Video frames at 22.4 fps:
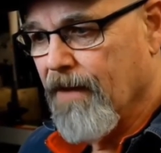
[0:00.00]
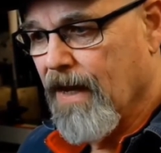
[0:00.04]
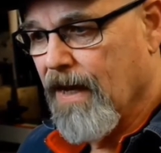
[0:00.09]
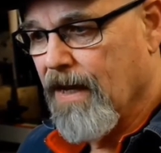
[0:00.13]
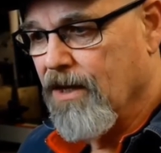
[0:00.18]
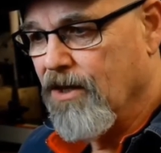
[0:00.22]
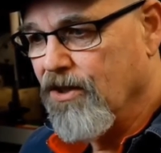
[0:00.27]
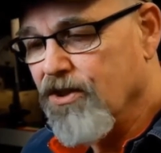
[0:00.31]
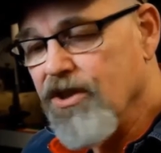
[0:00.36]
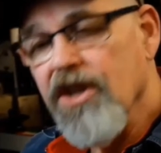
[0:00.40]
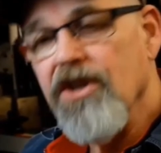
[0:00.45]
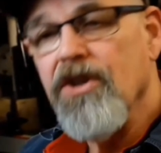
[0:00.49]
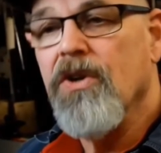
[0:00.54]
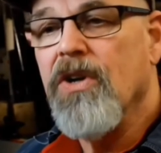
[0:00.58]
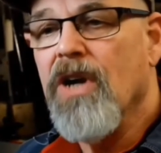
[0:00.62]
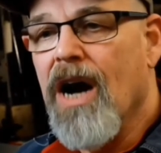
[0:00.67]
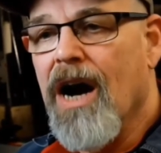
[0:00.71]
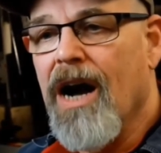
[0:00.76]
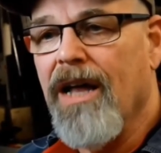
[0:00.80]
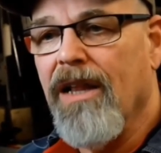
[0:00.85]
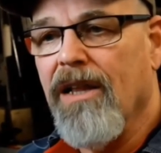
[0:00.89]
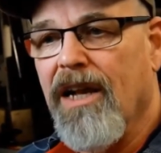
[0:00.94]
continue
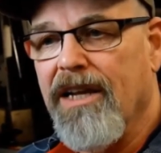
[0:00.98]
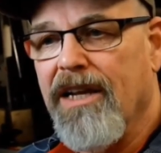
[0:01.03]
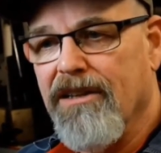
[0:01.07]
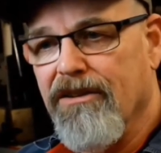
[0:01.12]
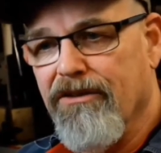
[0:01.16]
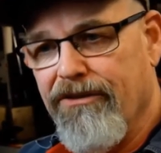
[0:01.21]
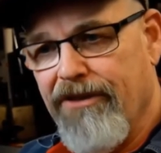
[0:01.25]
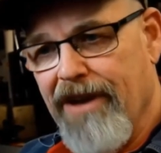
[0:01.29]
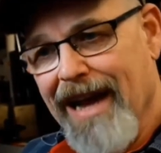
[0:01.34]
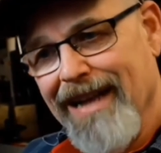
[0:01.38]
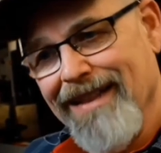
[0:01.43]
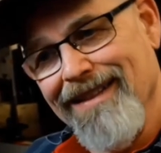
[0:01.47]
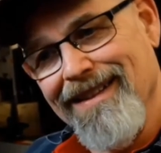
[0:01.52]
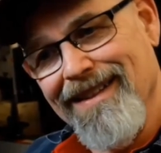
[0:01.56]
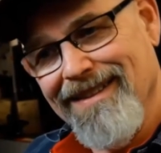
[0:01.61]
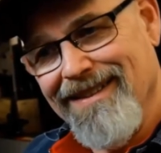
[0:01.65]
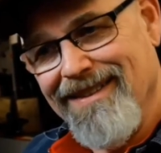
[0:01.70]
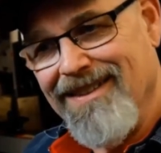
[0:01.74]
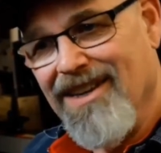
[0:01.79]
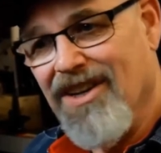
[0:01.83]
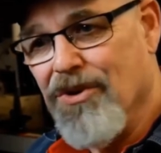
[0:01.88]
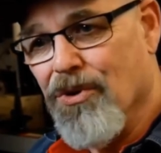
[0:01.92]
to highlight the fact that
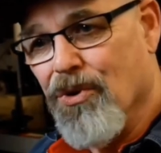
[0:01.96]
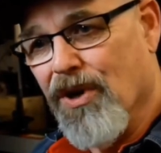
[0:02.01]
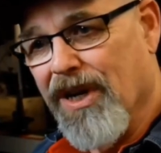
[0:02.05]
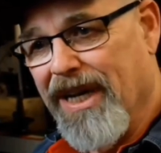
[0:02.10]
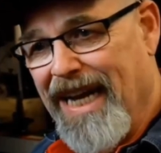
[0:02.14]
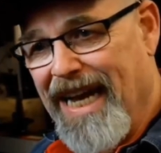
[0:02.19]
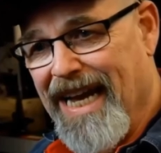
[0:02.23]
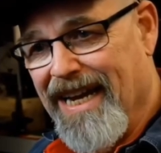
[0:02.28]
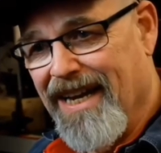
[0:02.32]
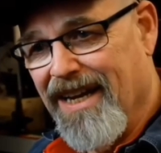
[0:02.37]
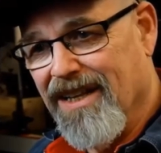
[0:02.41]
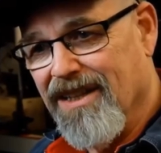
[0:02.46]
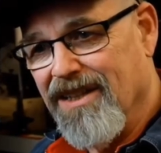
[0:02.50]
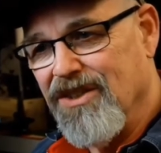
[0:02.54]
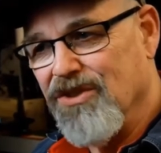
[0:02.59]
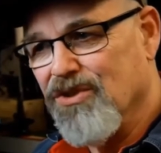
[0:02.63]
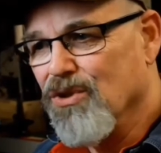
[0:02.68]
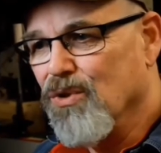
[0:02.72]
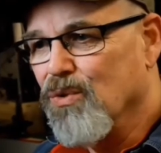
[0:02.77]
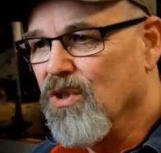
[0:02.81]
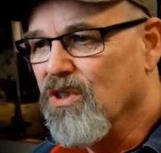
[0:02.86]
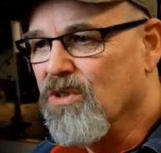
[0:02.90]
it's done organically,
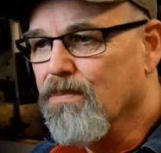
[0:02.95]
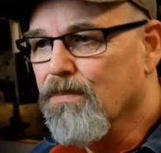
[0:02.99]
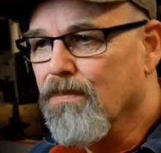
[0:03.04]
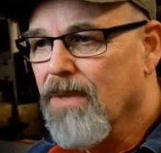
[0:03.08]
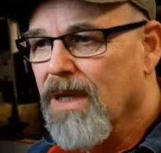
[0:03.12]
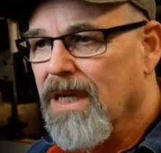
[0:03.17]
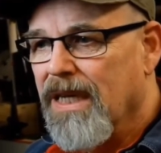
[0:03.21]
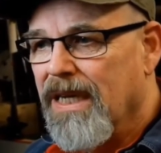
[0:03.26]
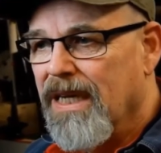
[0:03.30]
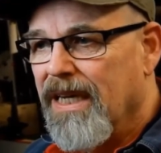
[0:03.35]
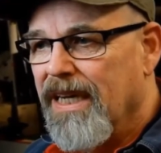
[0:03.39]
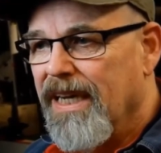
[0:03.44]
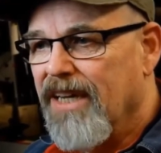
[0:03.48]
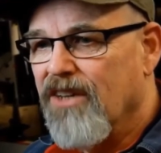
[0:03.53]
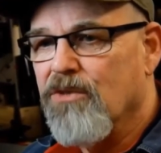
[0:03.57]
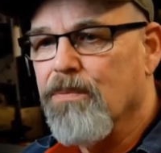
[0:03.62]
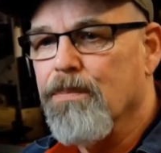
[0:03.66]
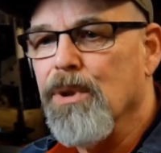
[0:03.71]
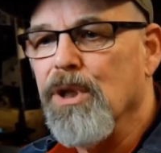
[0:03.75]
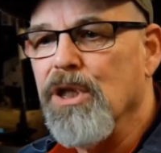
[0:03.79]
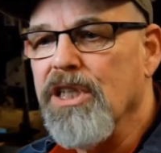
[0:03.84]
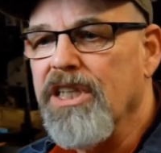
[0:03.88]
so
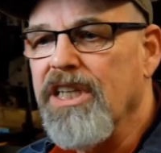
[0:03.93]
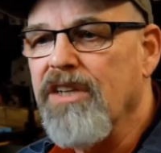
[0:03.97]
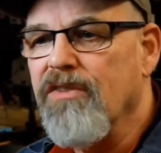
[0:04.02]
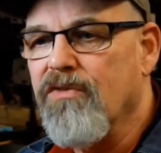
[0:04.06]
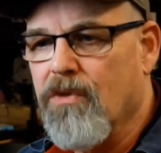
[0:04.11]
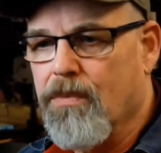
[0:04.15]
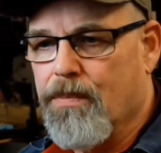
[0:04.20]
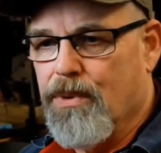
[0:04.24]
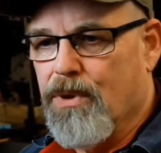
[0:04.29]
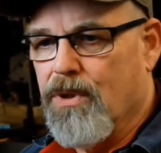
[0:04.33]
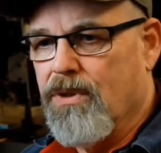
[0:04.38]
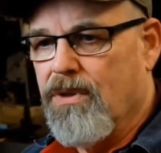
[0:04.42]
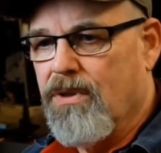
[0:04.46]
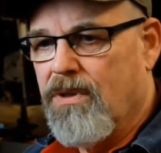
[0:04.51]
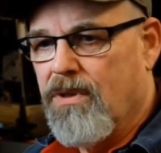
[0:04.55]
it's believable.